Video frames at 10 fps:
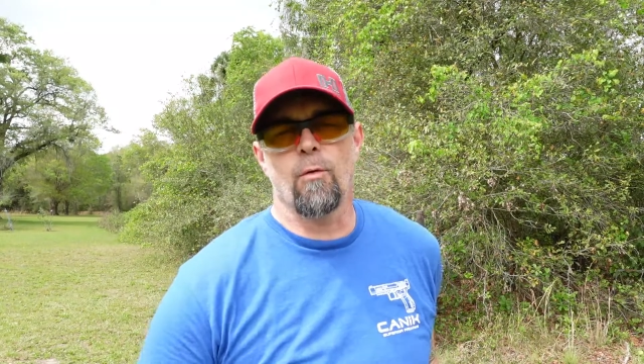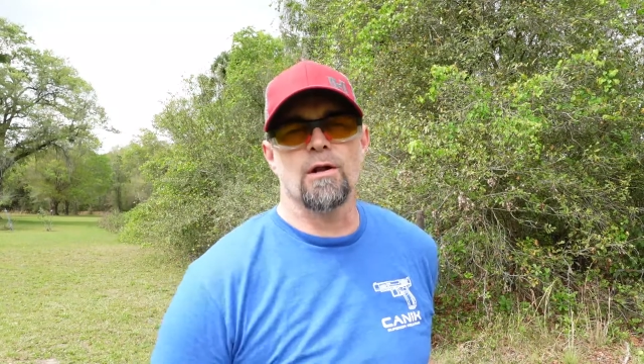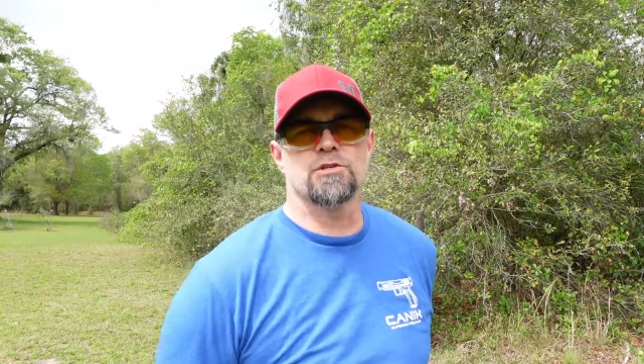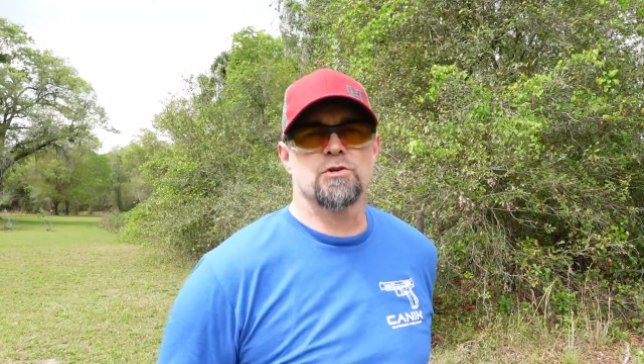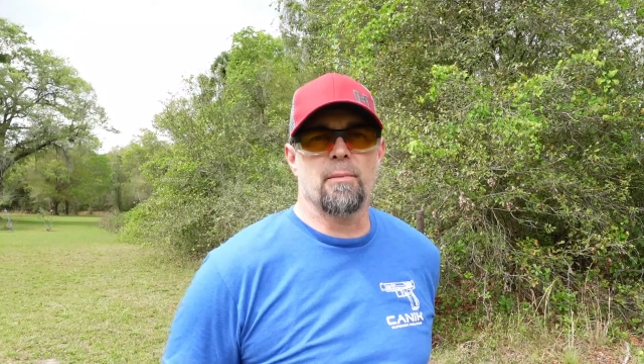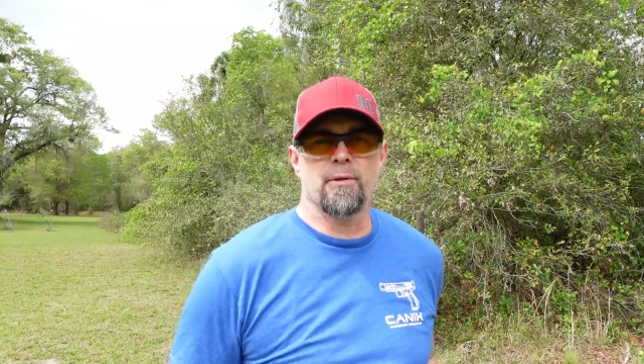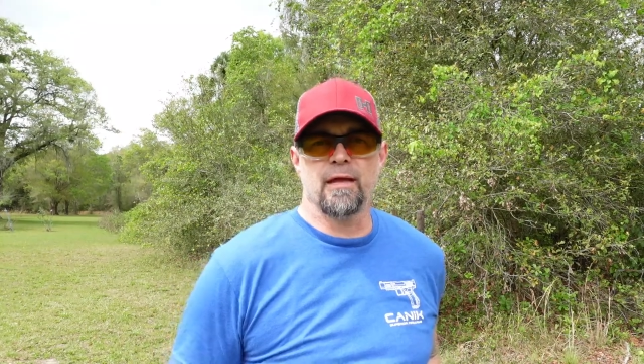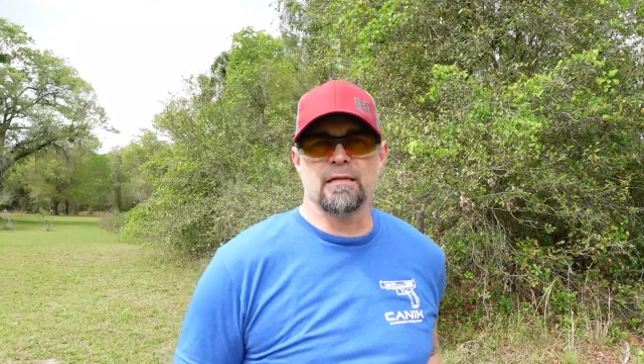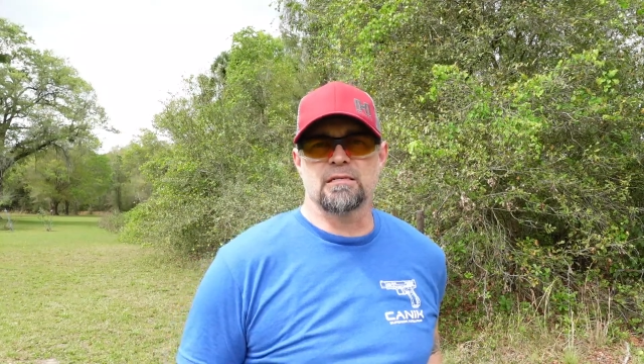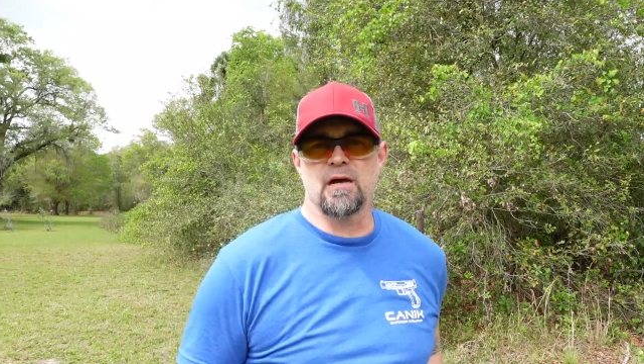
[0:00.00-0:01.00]
watching Drop a
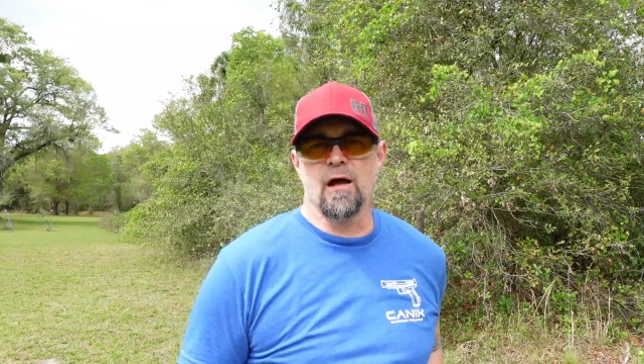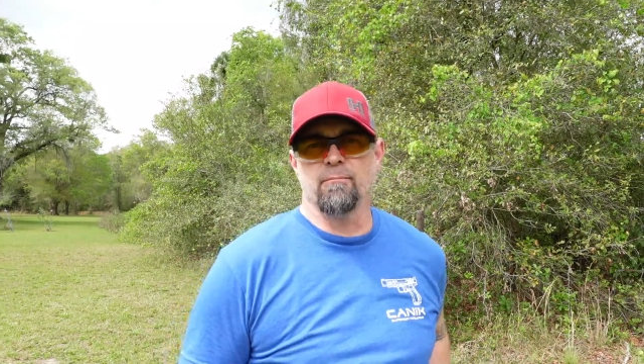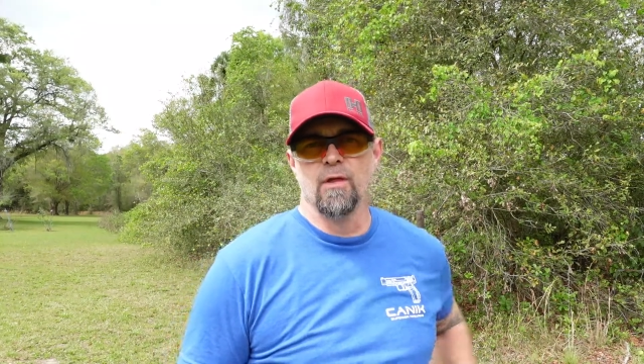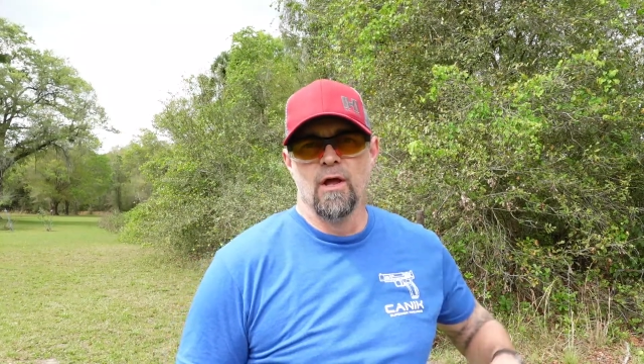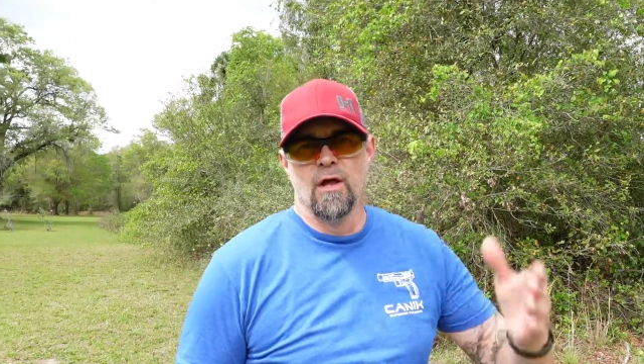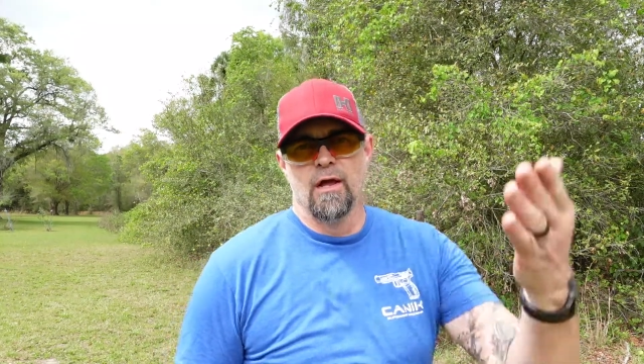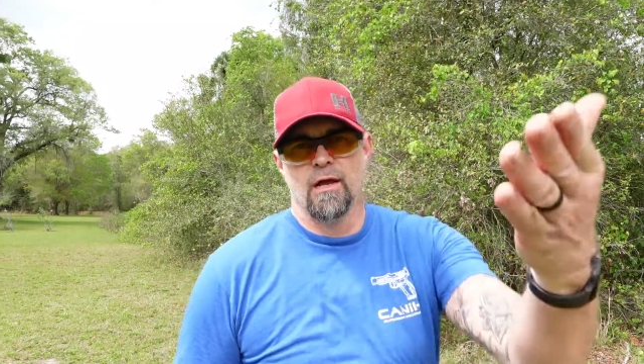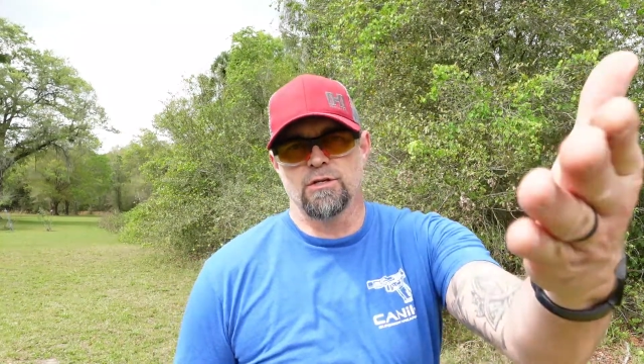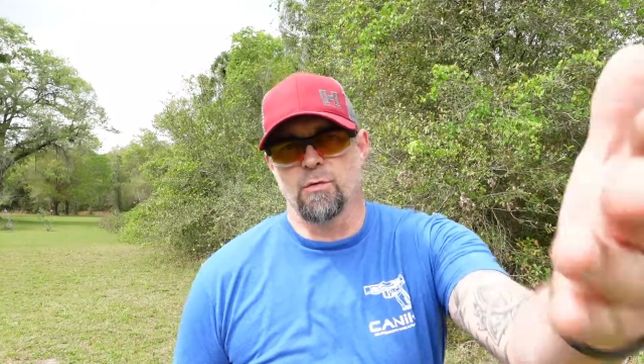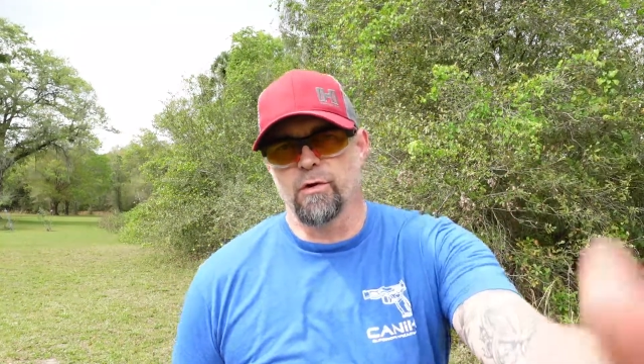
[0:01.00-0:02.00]
Like It's Scott.
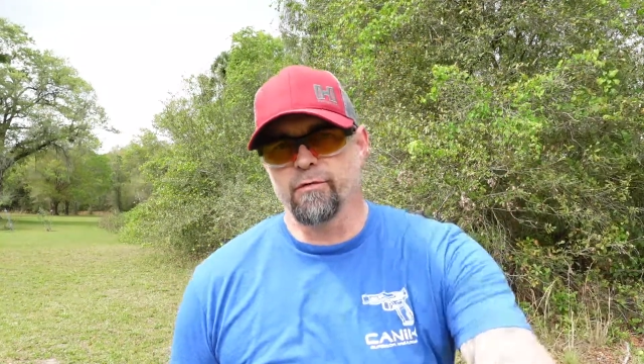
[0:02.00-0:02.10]
Here's your word of